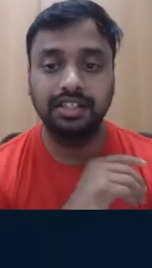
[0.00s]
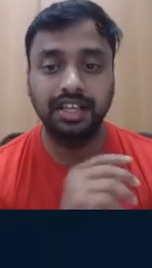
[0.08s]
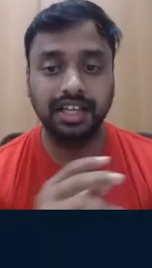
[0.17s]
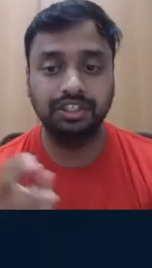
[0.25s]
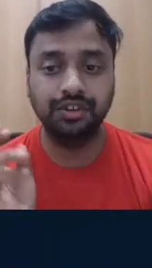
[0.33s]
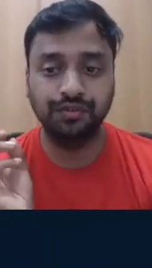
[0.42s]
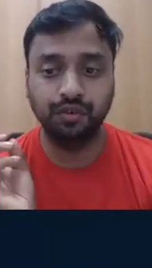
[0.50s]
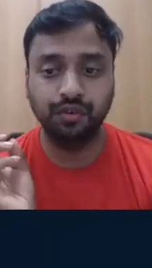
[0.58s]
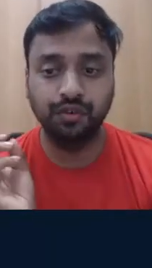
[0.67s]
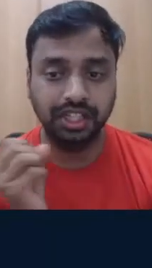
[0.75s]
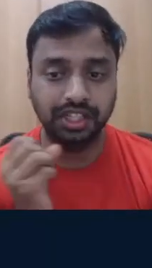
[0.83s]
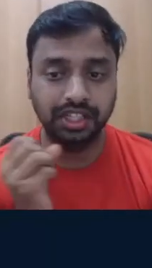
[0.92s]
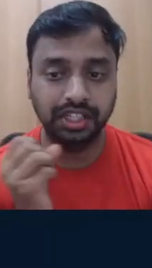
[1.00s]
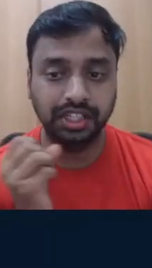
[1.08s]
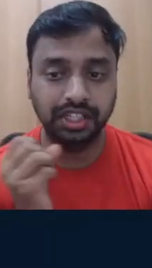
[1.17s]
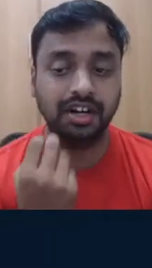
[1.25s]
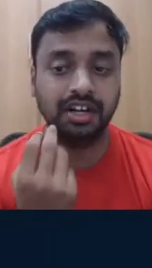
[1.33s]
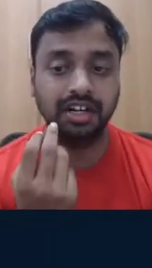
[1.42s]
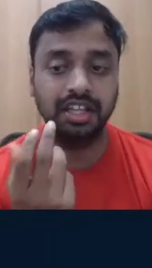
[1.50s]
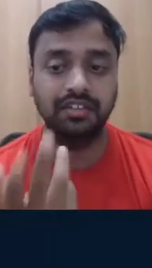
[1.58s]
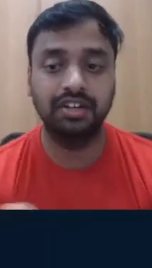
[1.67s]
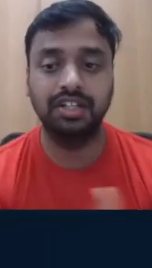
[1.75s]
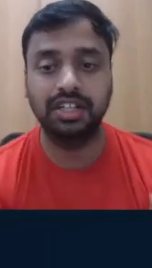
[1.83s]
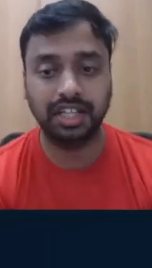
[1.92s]
At the age of 14, never
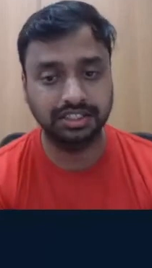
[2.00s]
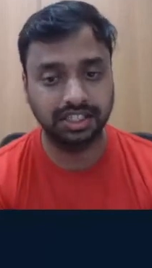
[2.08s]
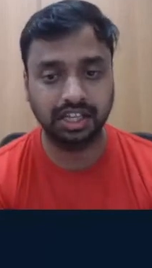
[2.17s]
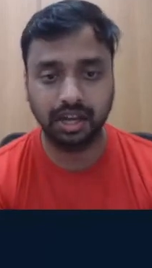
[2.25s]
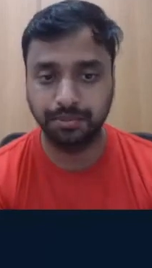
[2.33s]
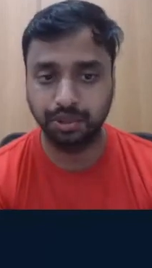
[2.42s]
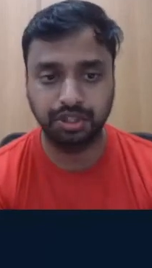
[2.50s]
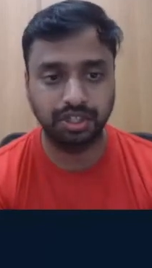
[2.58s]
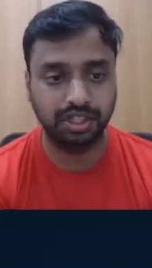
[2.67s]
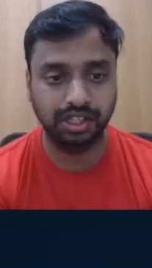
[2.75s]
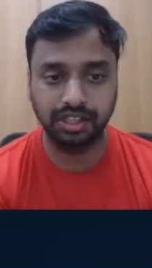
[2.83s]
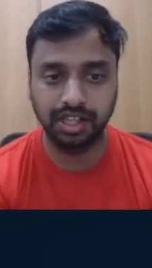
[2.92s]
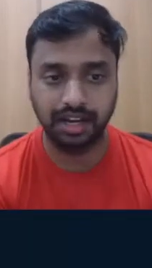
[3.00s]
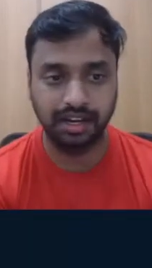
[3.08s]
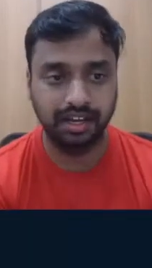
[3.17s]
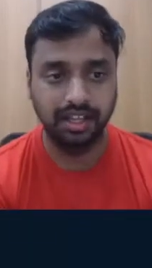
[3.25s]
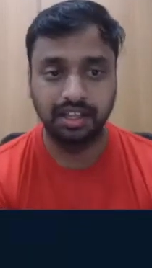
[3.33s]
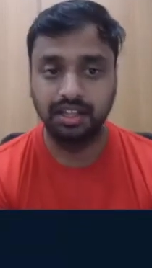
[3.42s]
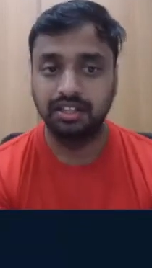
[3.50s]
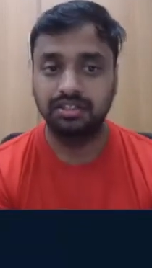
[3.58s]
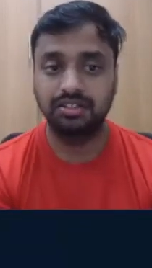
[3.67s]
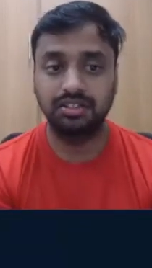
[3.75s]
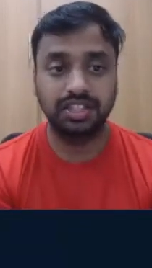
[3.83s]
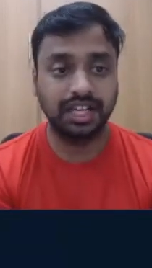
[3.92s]
even touched a computer till then.
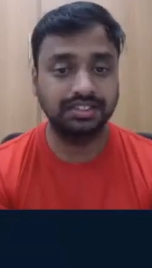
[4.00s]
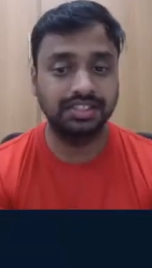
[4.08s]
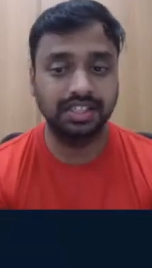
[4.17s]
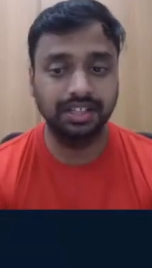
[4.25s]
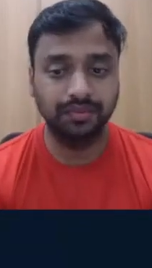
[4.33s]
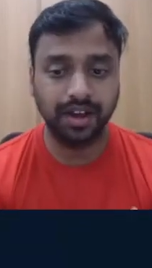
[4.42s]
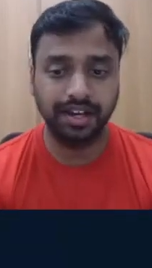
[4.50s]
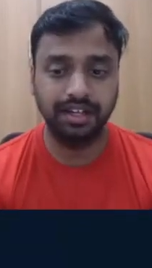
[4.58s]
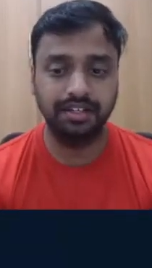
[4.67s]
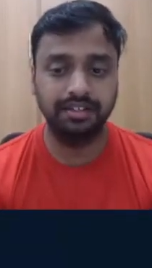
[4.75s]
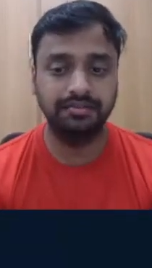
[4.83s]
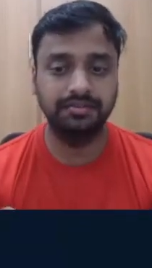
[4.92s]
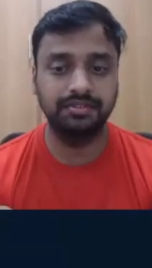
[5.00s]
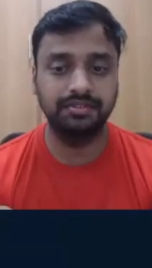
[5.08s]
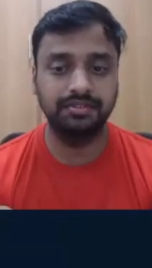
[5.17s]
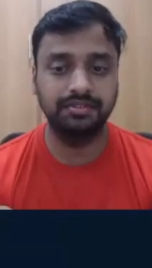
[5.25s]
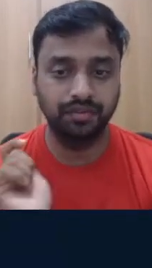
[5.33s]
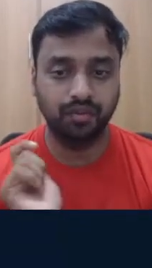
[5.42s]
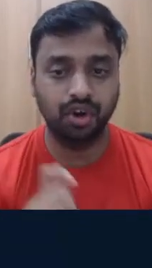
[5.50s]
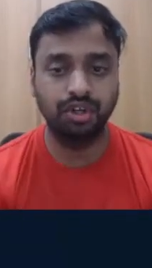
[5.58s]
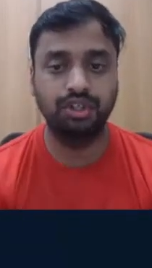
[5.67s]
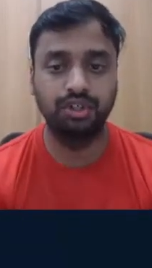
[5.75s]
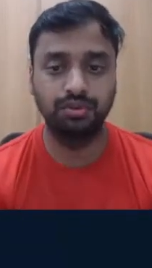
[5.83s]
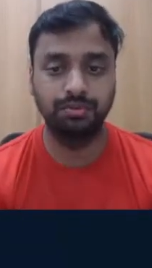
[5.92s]
So that's the divide that we
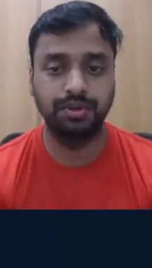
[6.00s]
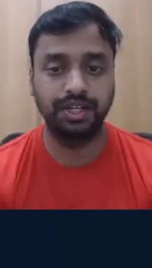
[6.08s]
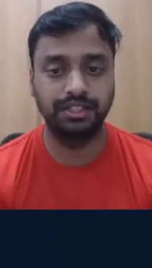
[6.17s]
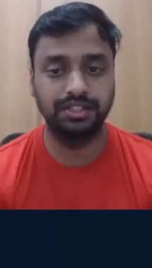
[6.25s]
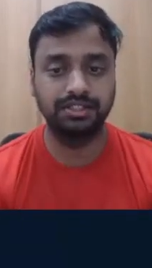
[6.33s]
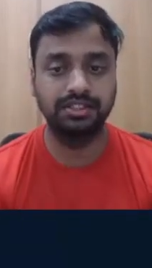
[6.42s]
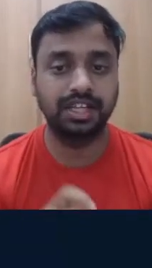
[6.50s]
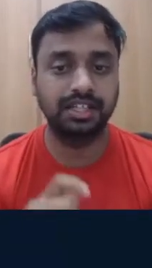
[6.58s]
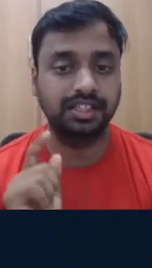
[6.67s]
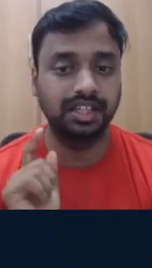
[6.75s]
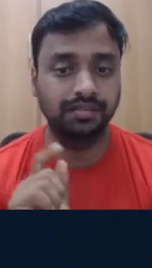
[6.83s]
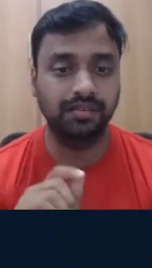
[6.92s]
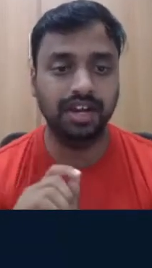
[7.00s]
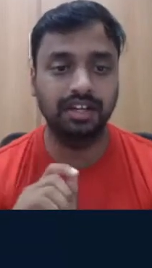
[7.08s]
want to bridge. That's the